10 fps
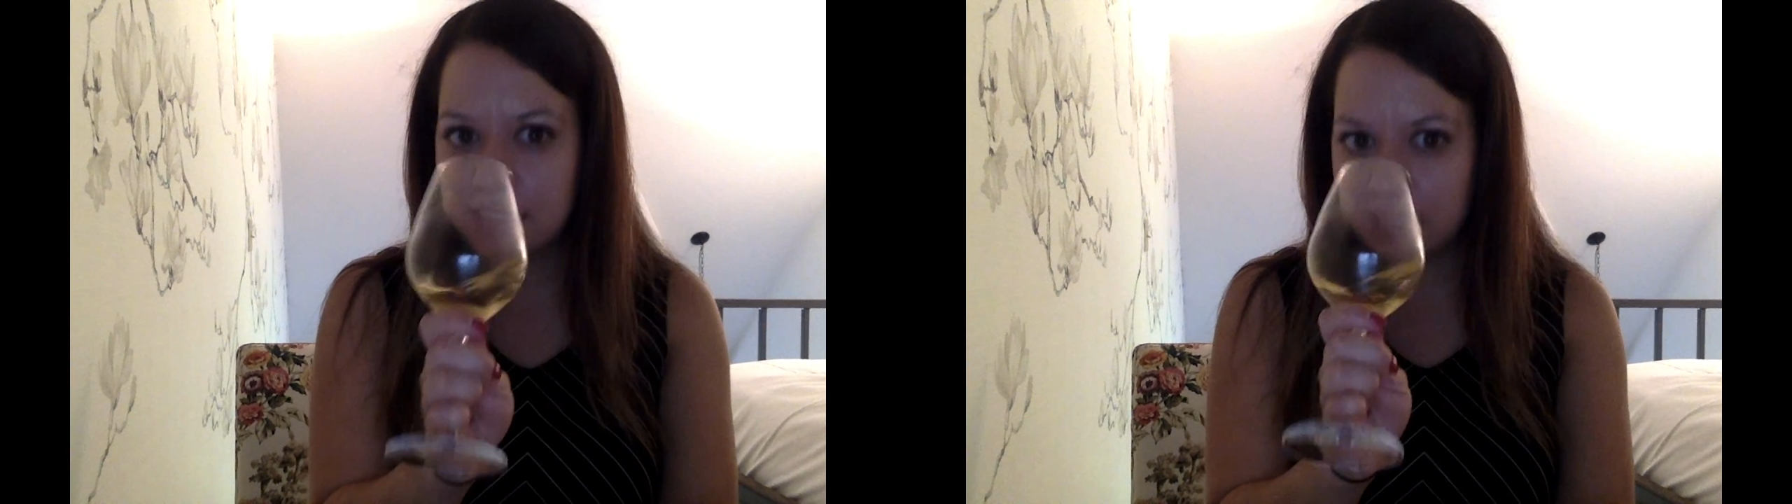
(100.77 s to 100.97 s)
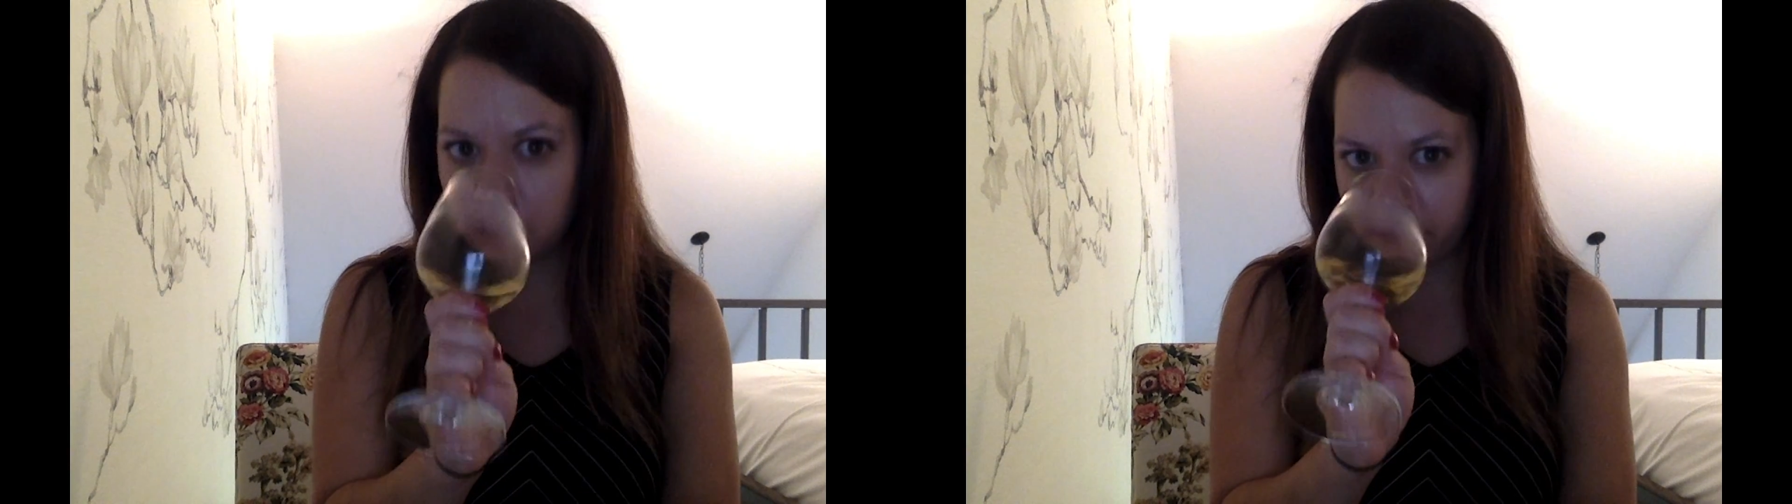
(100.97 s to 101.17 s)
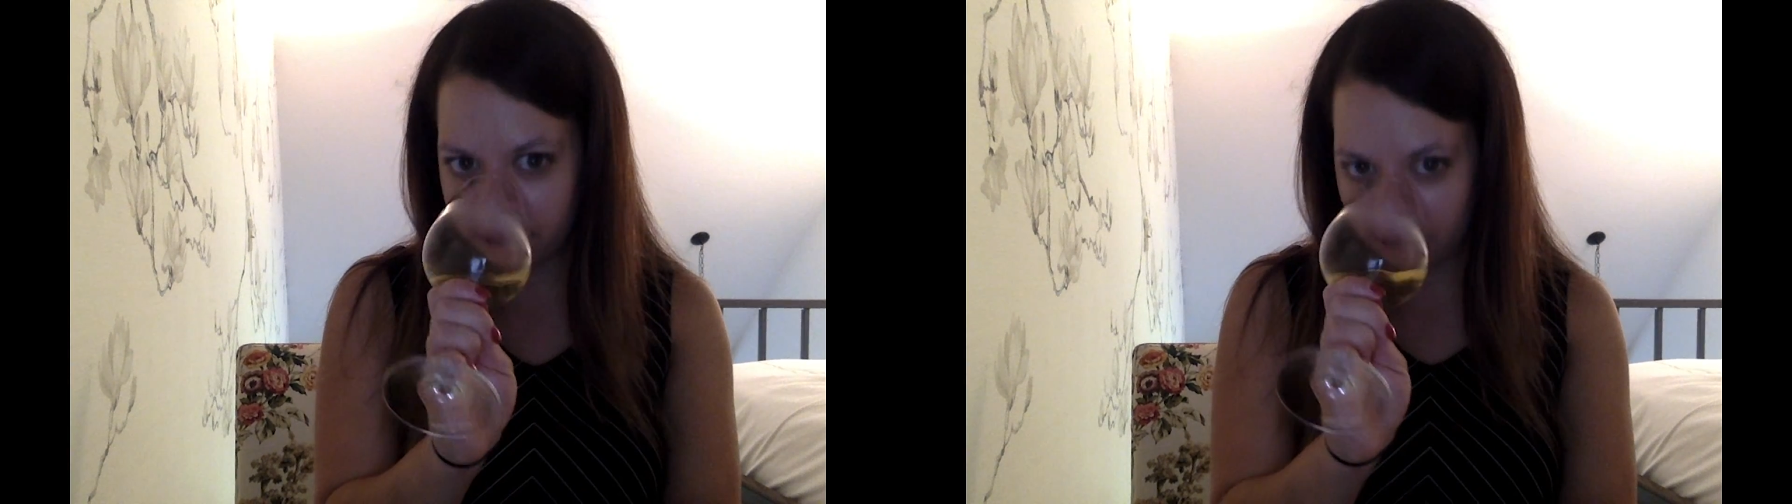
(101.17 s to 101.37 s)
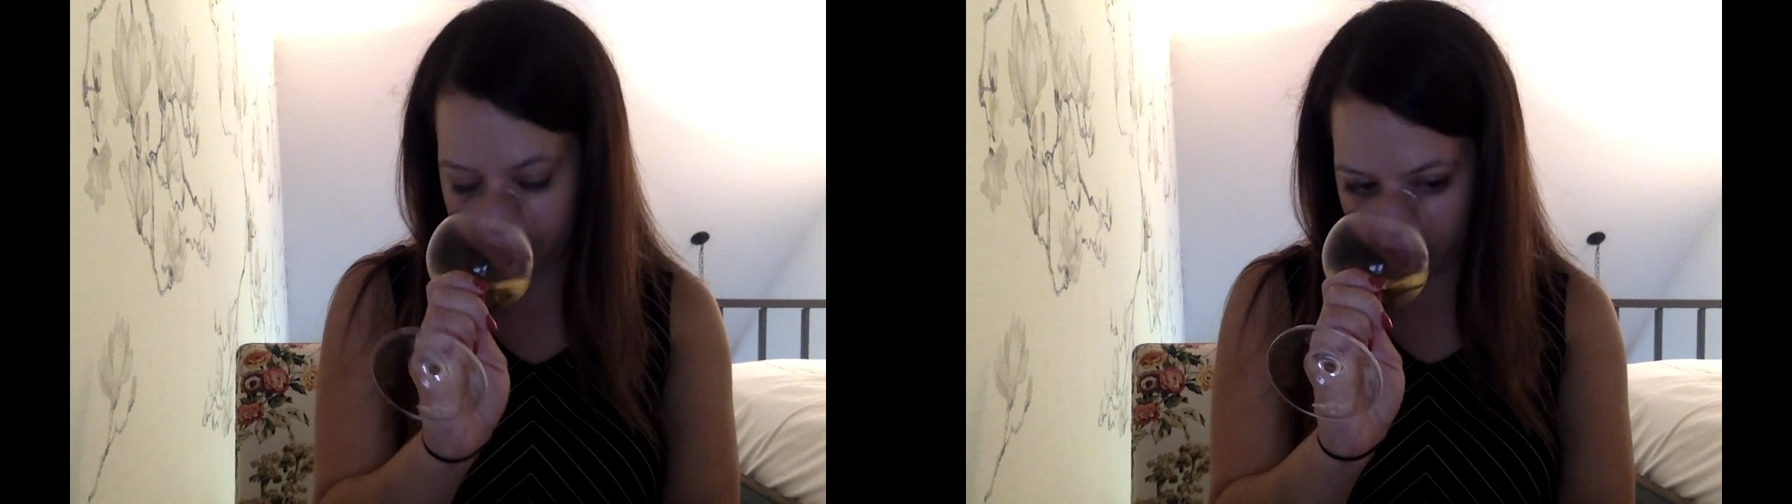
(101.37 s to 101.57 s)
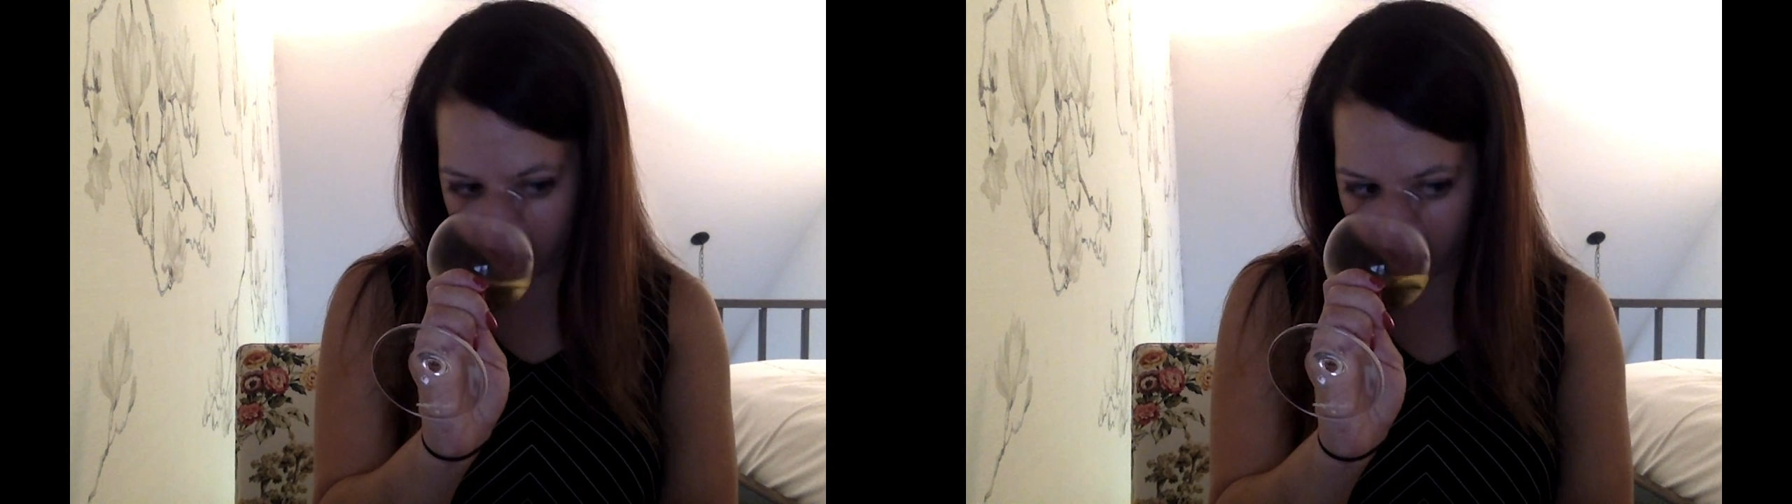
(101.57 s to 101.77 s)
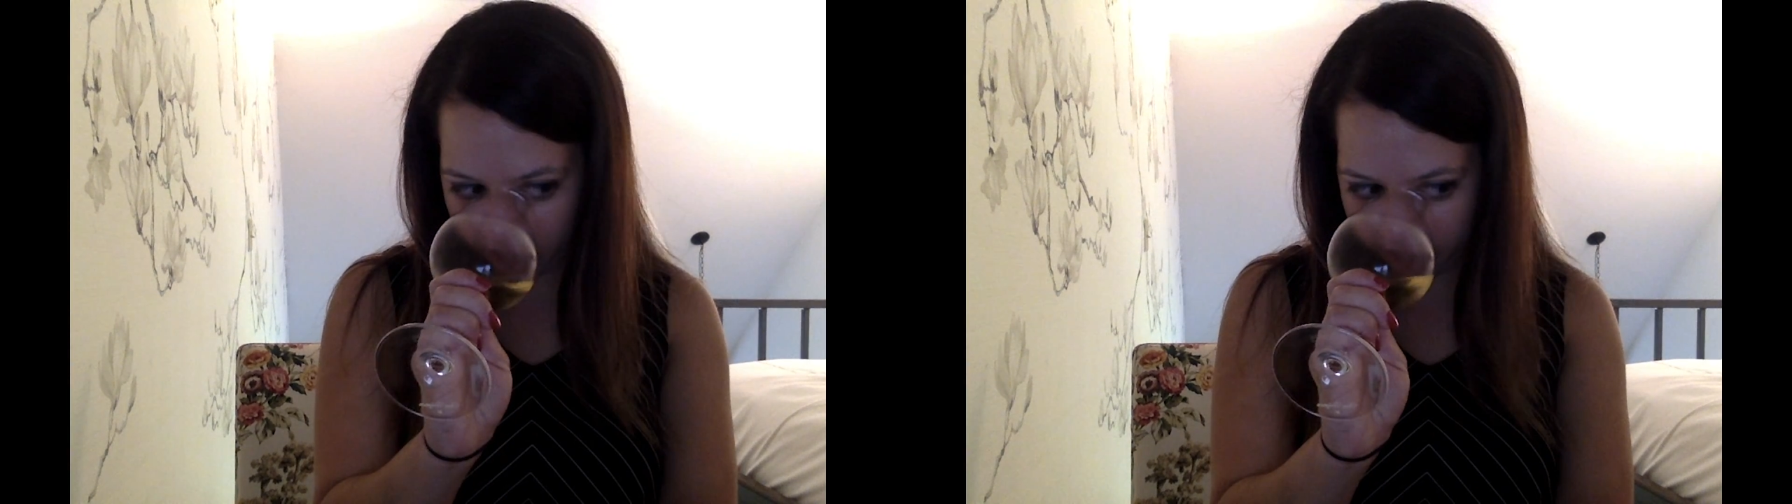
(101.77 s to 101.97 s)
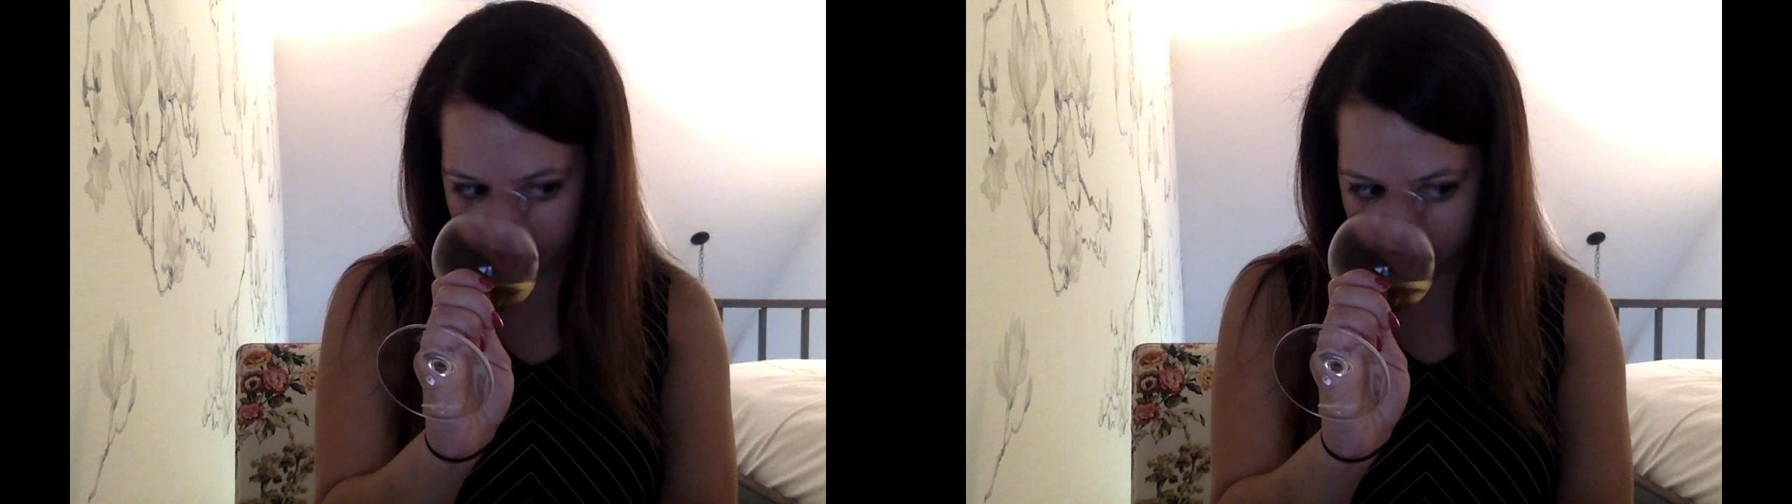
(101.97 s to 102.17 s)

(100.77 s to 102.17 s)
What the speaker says: a little bit of lemon curd,